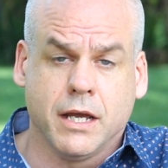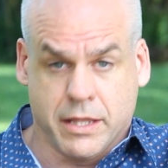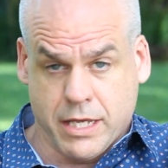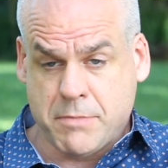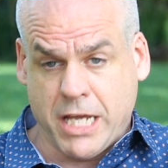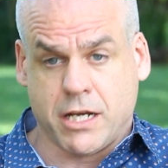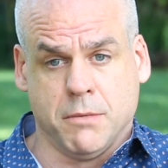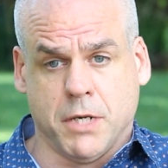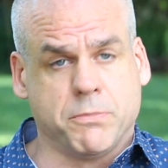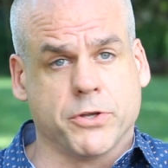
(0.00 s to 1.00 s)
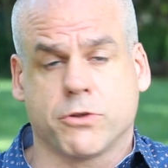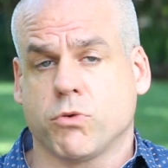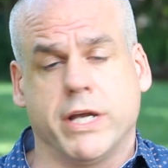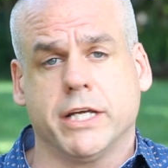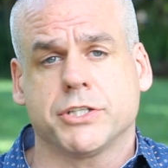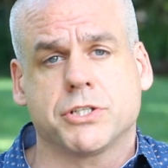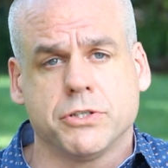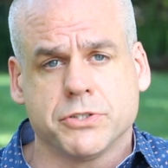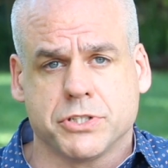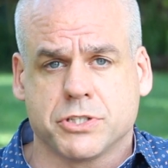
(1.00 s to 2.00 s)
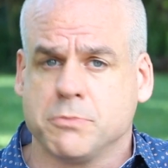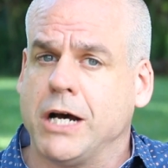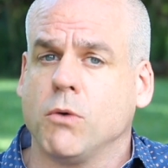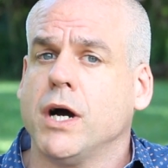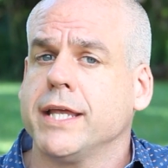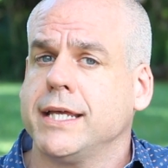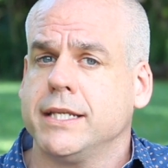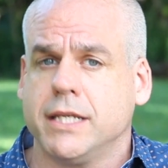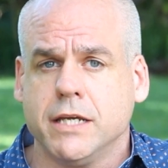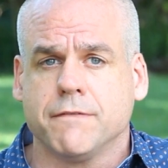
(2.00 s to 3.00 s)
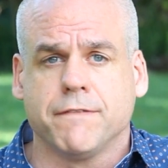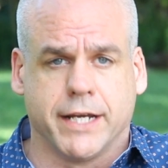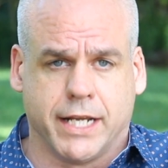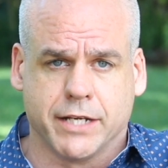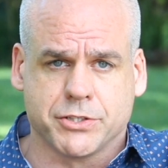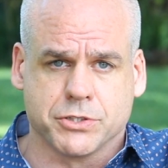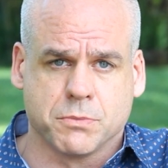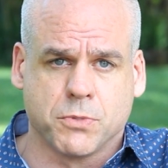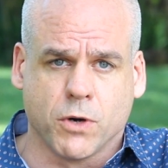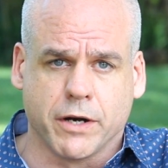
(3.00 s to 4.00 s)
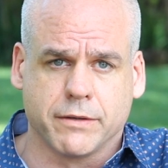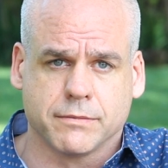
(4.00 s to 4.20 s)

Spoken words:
They may come up with great excuses about why they need financial support.